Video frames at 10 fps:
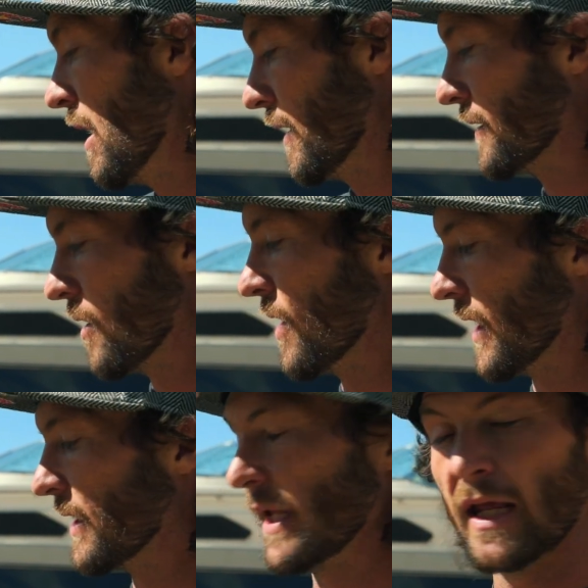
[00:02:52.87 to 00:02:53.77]
let's go
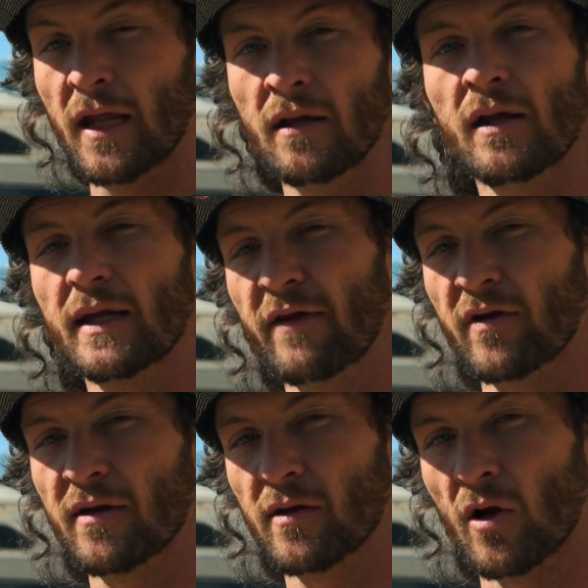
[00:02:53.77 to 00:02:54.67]
ahead, get in, give it
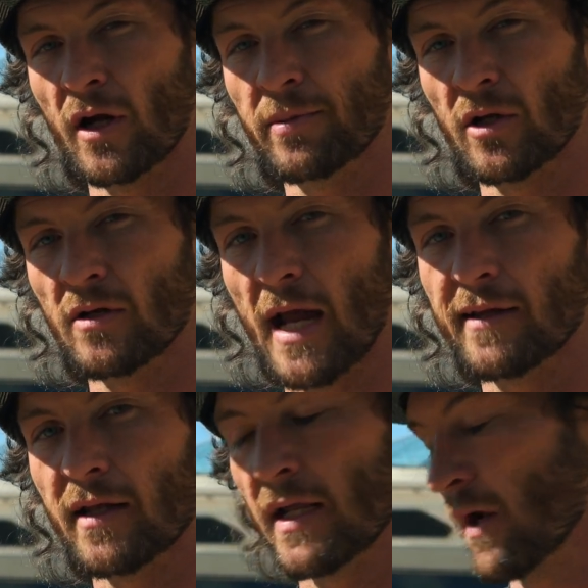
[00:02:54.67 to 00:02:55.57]
a start up so you guys
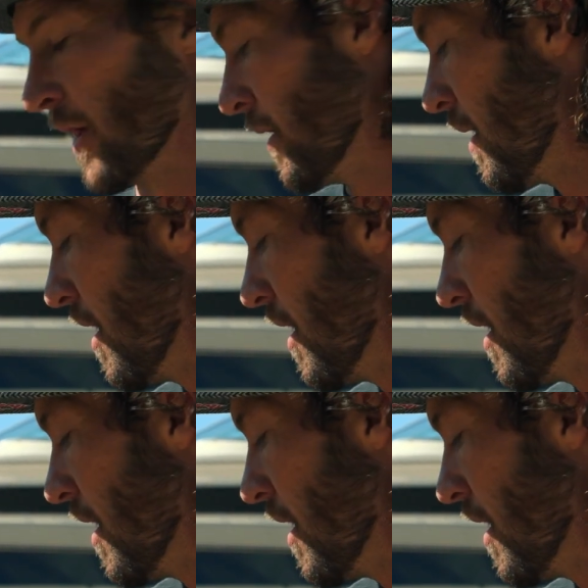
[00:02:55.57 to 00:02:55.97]
can hear it.